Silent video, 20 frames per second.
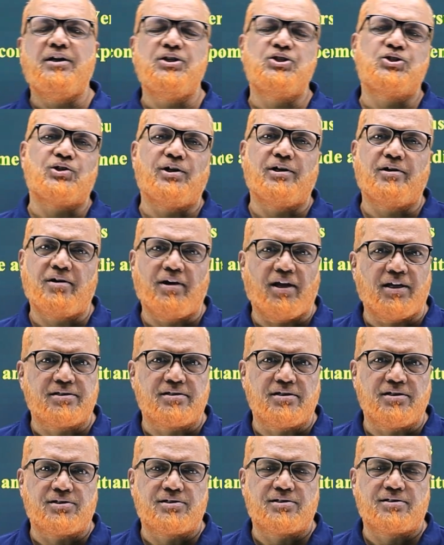Digital
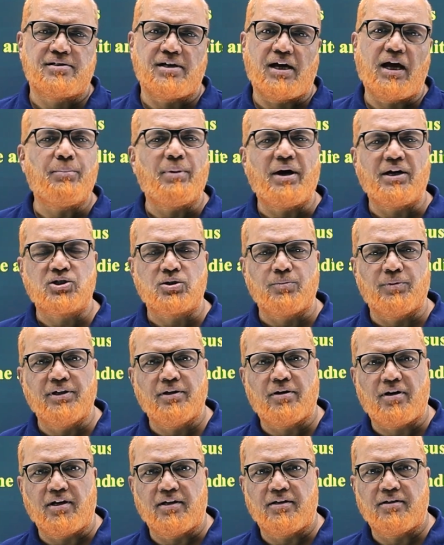Classes. I'm Hashim Ali
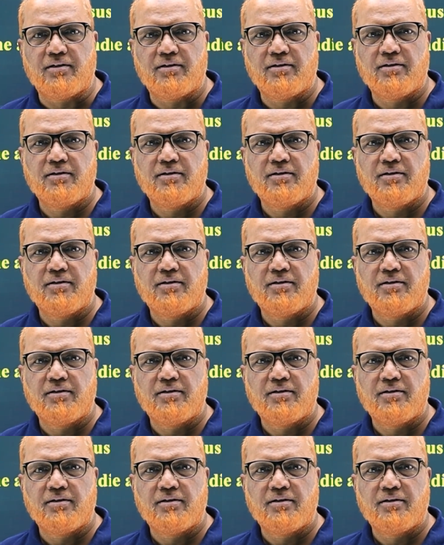Khan.